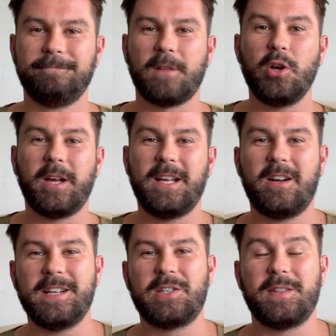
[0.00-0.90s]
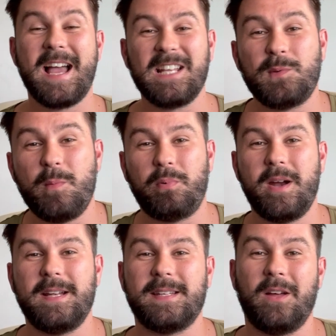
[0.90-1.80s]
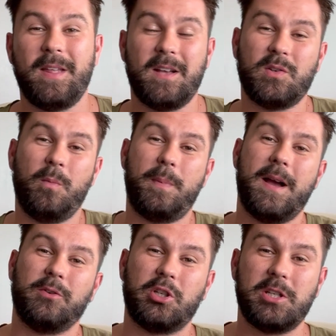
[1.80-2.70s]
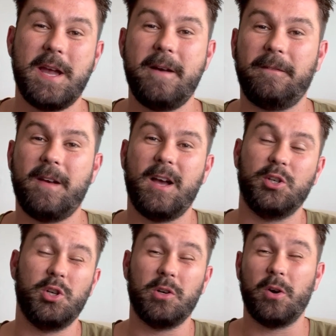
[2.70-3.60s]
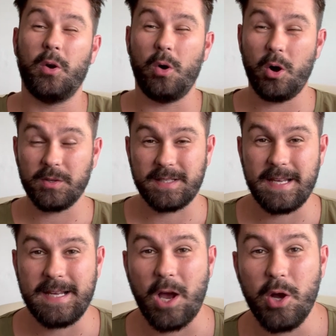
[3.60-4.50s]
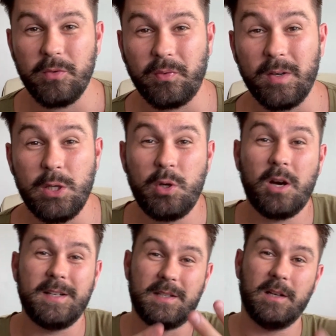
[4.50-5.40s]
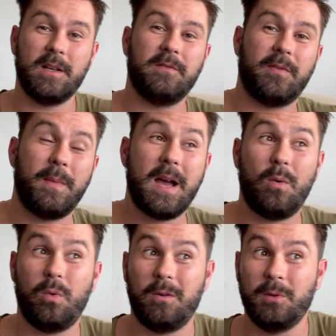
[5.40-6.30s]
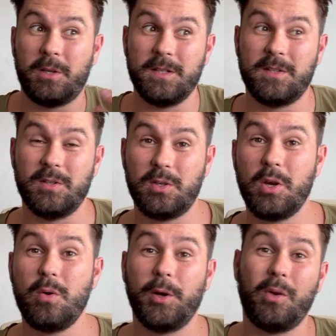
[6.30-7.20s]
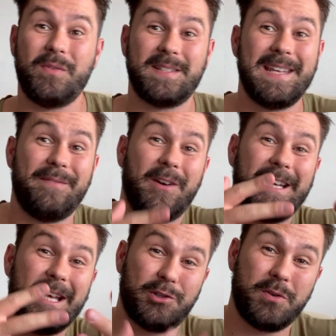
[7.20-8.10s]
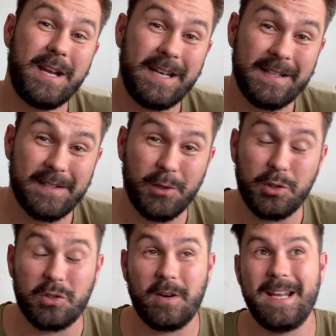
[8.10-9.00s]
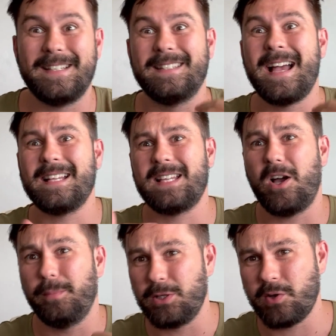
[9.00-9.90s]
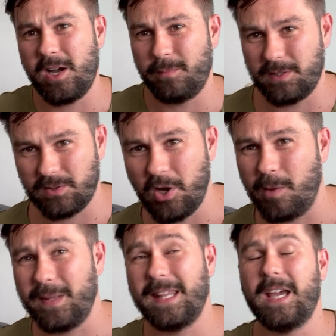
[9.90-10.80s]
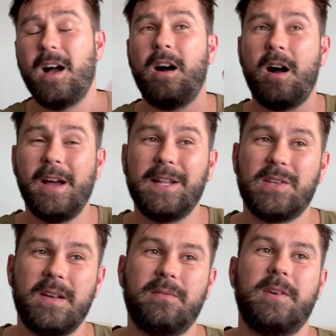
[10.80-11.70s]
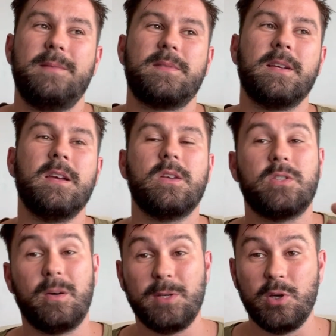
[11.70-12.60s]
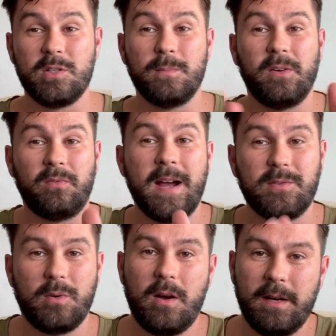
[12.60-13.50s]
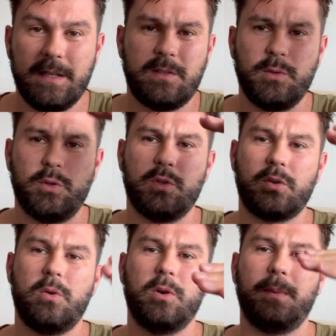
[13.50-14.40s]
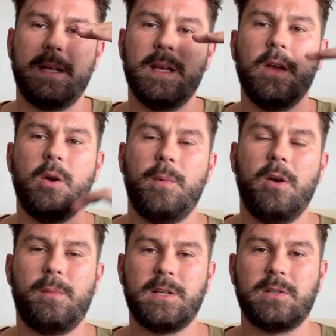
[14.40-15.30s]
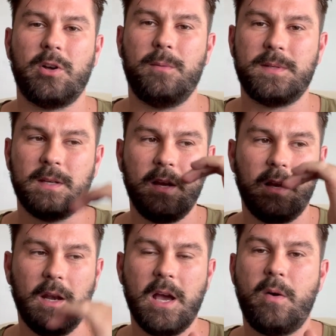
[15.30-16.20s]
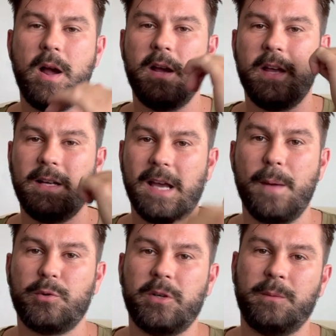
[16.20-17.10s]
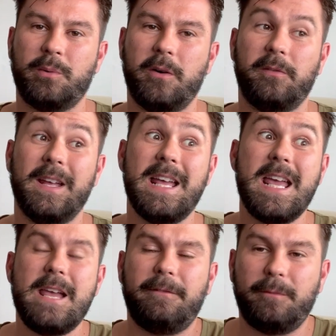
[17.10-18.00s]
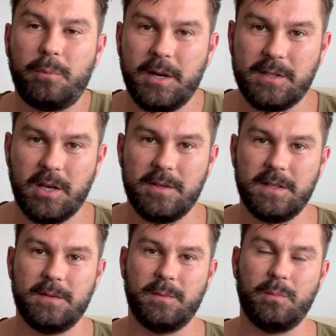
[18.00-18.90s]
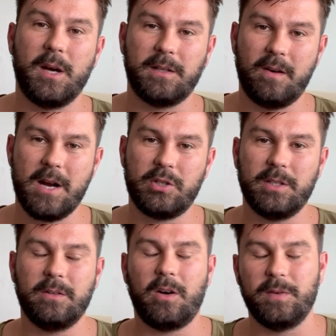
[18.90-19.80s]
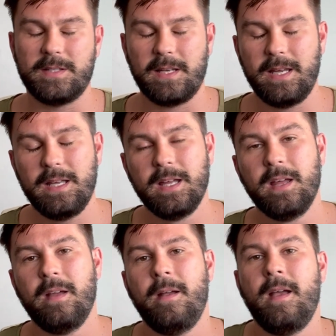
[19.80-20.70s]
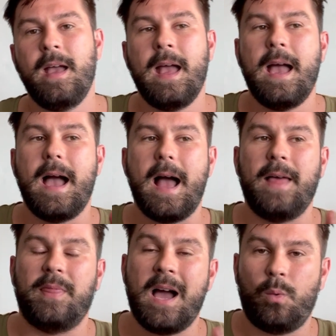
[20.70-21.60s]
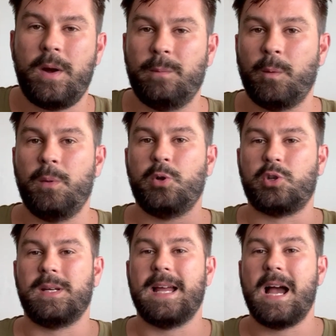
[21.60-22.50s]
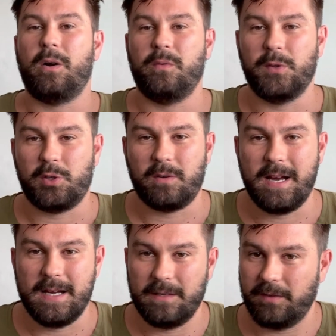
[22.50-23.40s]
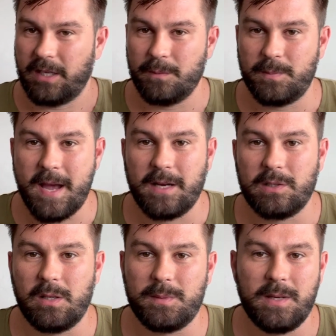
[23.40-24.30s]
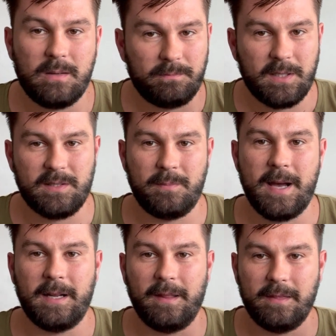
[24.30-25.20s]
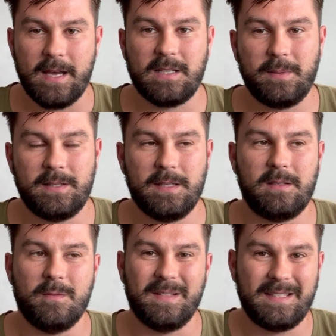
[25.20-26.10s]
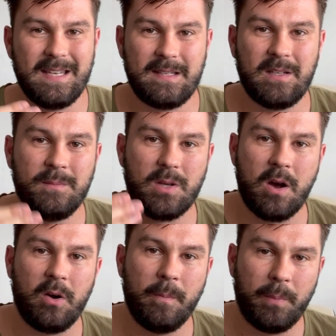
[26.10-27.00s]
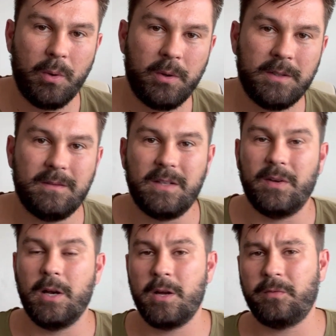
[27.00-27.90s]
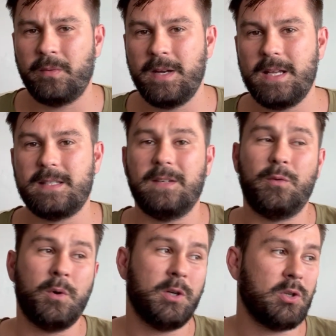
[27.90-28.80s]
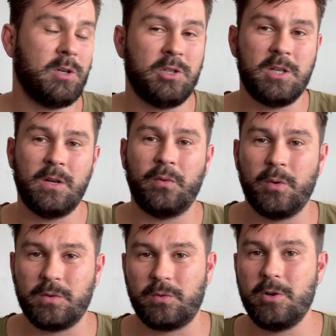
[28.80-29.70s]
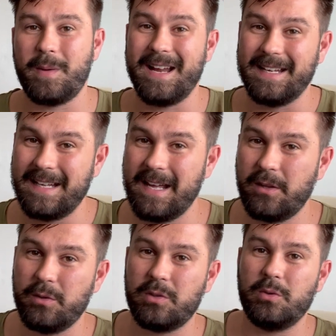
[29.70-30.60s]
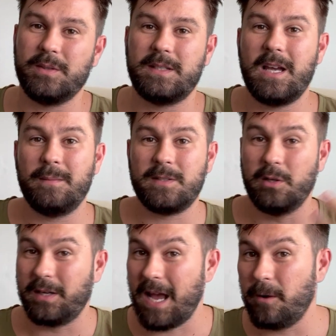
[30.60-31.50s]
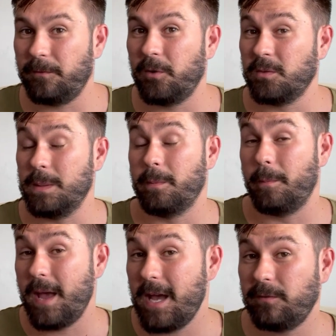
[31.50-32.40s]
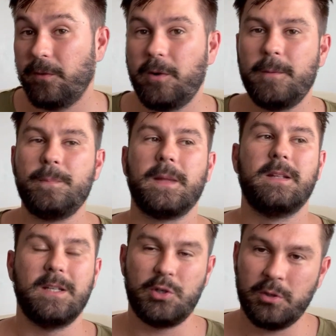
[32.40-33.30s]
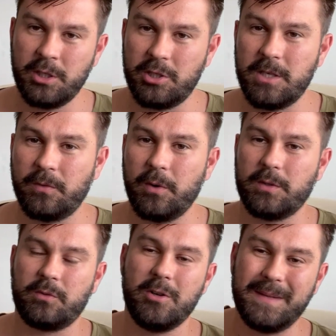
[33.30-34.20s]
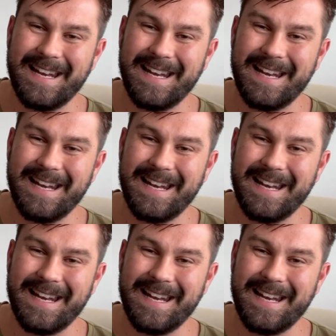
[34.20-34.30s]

Okay guys, so that is my breakdown. That was on Pound Chef and Euro Aussie. Hopefully you guys learned from that what I'm looking to do. And obviously if I get triggered into those trades, that's how I'll be trailing my stop. They are higher time frames. So I'll be using my fractal highs to controllably put my stops lower, capturing profit if price goes in my direction, obviously. And that way I'm emotionally out of the trade. If it comes back and stops me out, doesn't matter. That's my system. Systems are important. If you learn from this, if you want to join the GG Forex group and get those sort of setups to look out for, to be prepared for, then join your GG Forex group.